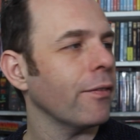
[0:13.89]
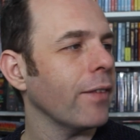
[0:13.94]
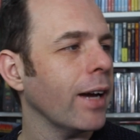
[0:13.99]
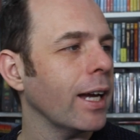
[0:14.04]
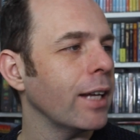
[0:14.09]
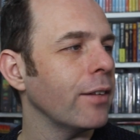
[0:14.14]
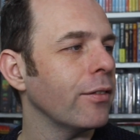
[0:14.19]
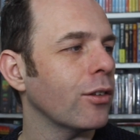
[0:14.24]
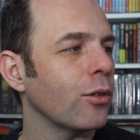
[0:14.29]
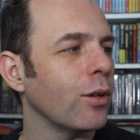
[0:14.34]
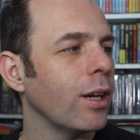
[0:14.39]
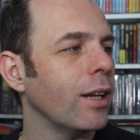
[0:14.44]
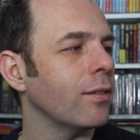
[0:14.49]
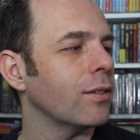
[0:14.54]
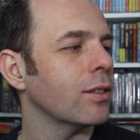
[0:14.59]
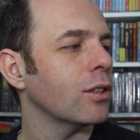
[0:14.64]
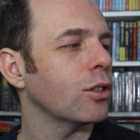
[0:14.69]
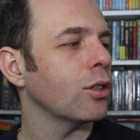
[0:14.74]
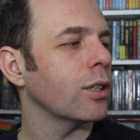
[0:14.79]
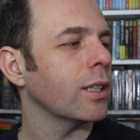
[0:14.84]
Five
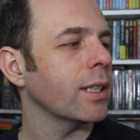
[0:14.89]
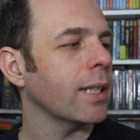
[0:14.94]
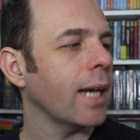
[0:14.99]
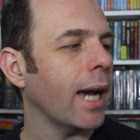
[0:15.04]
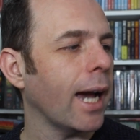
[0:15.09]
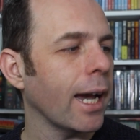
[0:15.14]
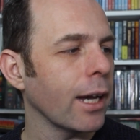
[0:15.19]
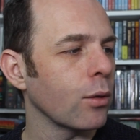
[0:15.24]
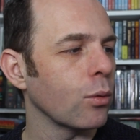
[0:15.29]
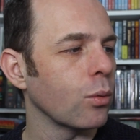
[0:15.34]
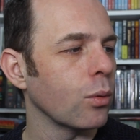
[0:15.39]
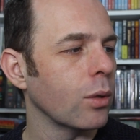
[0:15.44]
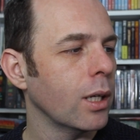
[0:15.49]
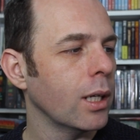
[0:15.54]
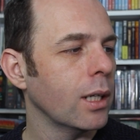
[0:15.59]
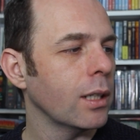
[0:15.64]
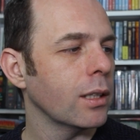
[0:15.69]
Graves to Cairo,